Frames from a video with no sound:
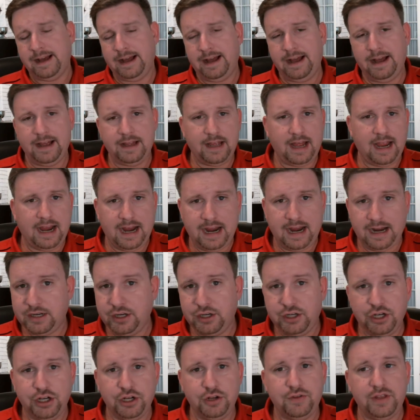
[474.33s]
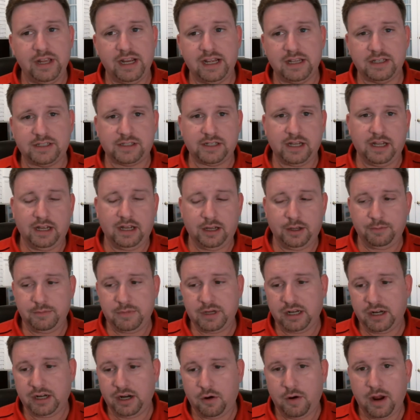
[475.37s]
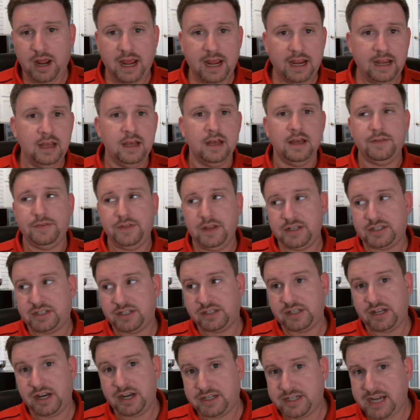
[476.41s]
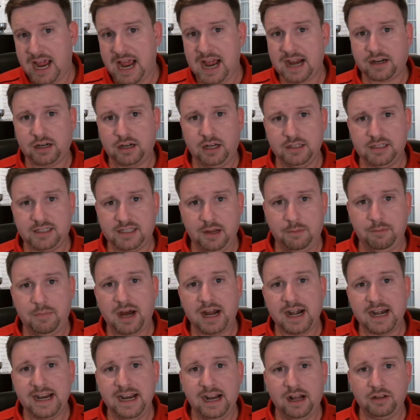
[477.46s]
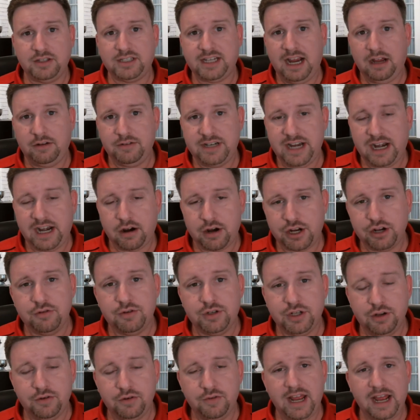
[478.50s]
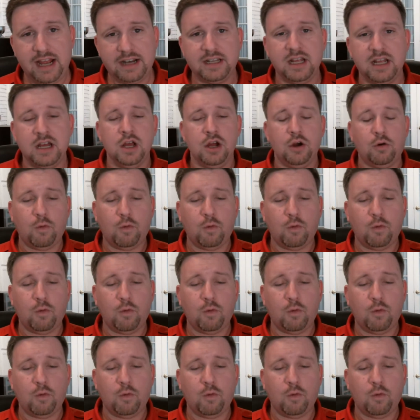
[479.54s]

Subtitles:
I had to do this. Hey, this is an attack on somebody else. How dare you do that?